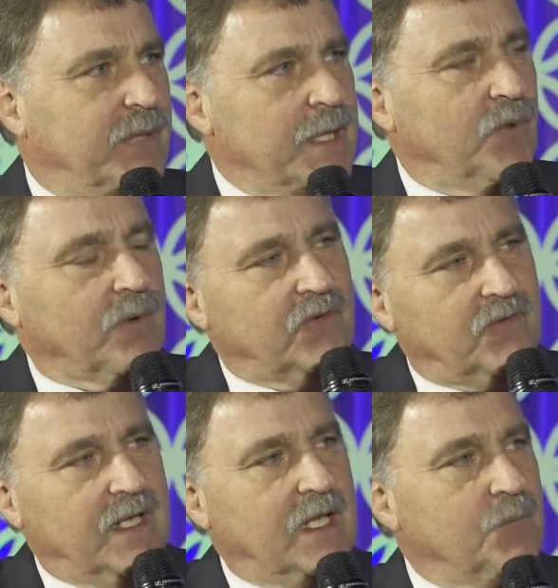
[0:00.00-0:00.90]
people are
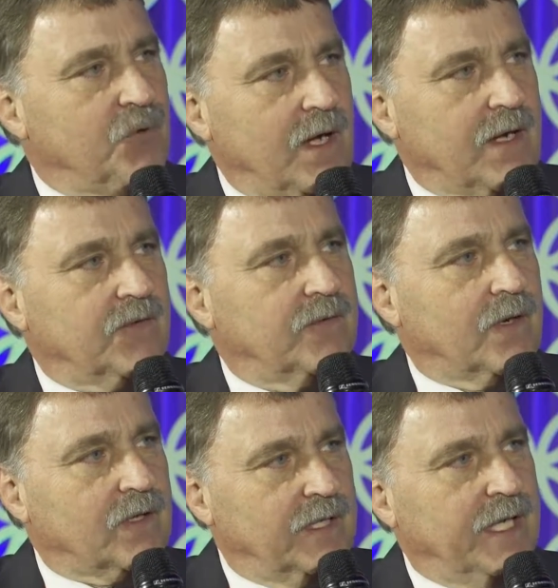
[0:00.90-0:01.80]
seeking products
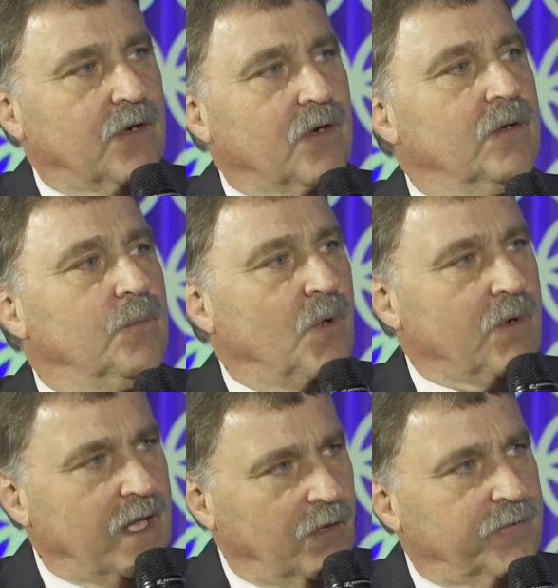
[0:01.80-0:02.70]
that are cleaner,
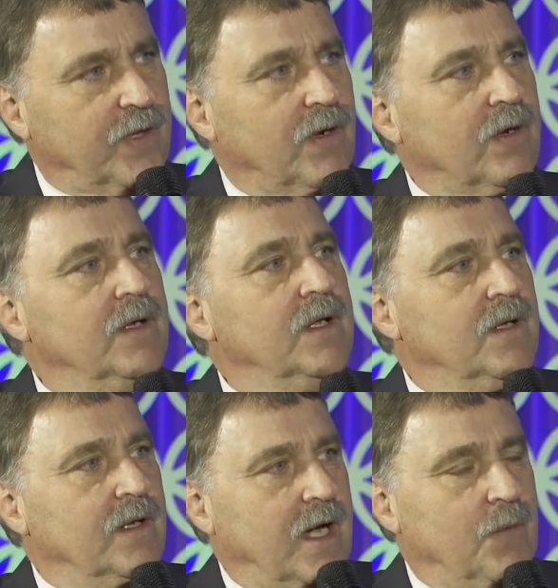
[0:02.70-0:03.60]
more healthier,
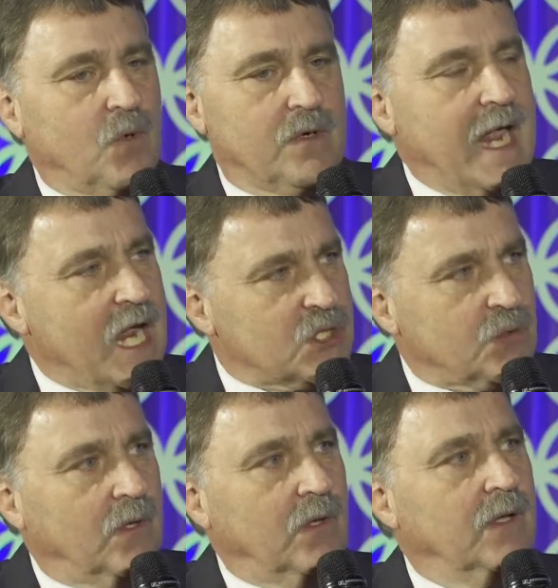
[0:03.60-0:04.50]
more
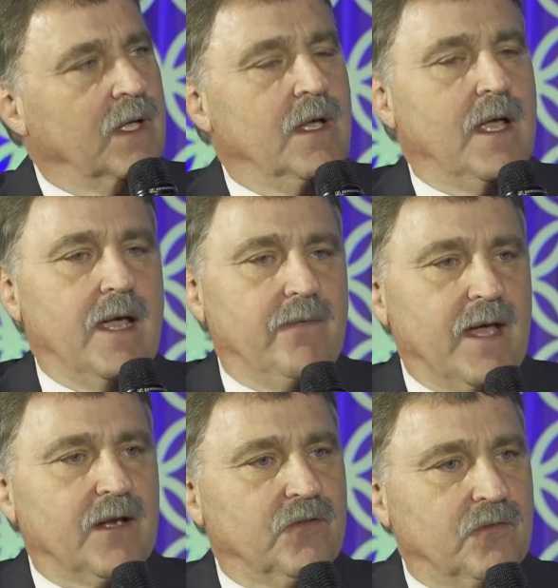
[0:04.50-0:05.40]
natural, and
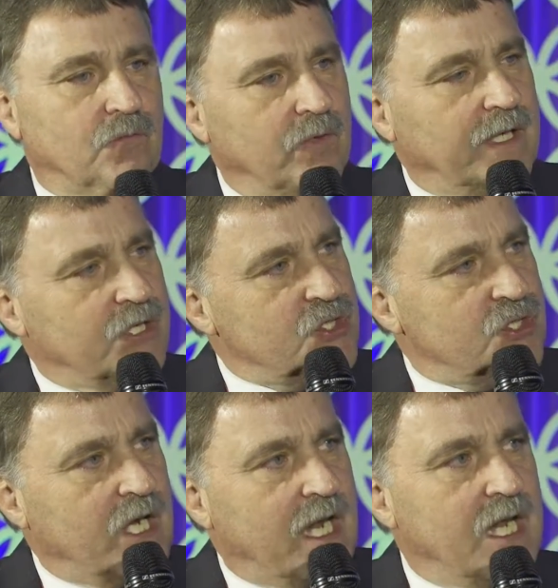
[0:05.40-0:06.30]
that is really
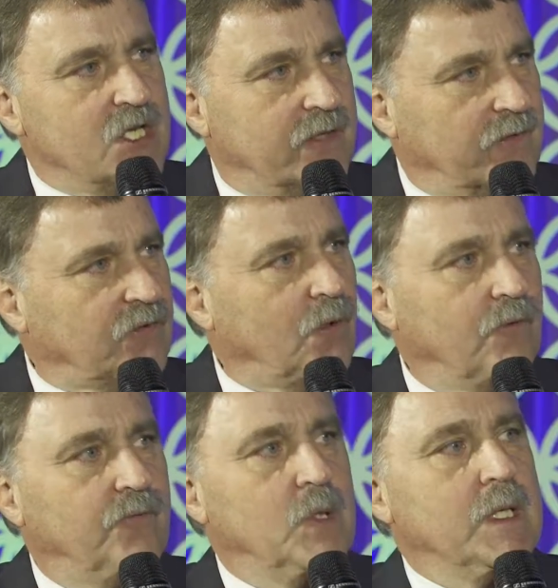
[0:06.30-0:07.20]
changing this
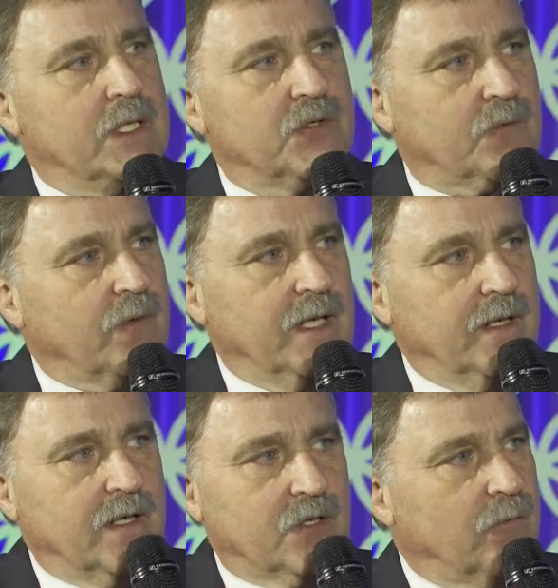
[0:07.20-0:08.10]
whole food
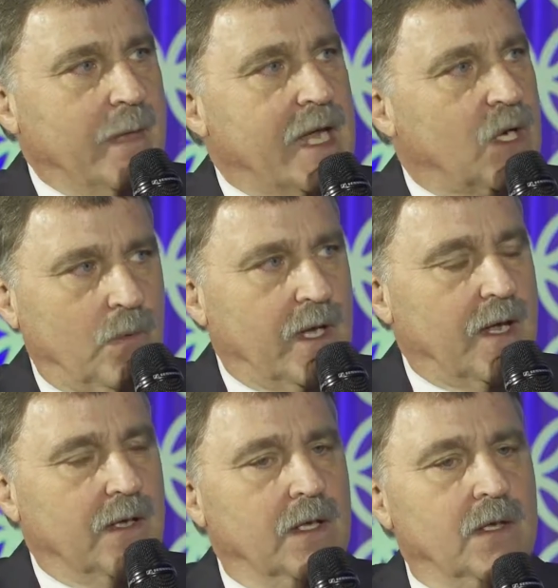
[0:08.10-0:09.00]
industry in a dramatic
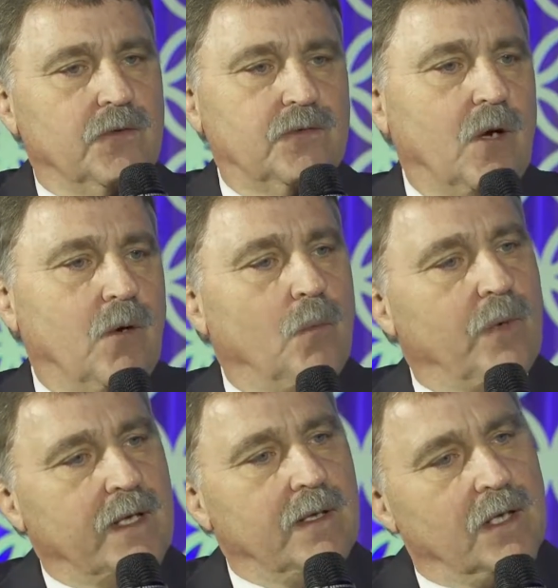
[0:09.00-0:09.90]
way. So
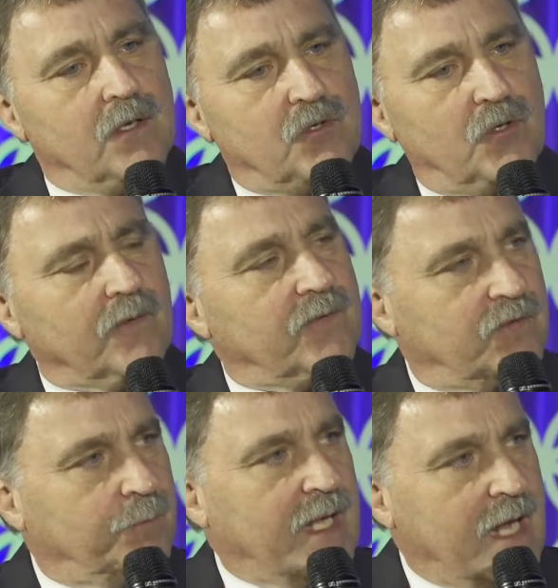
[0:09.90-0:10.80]
we took
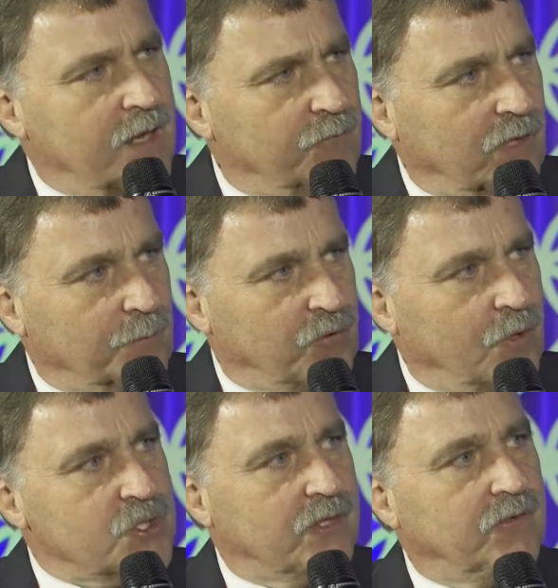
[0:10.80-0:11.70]
this behavioral
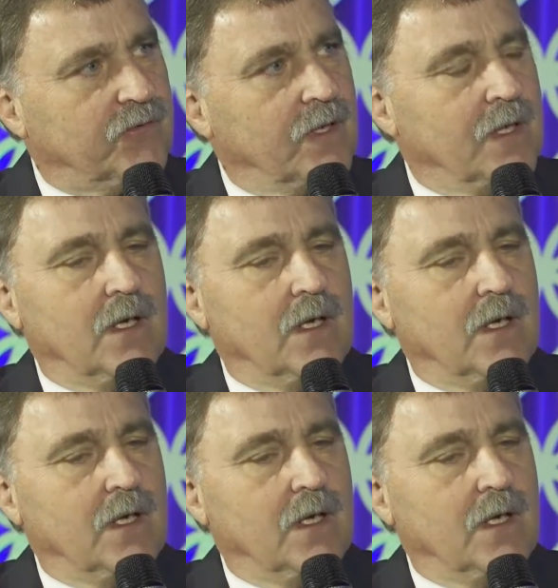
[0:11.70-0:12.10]
approaches,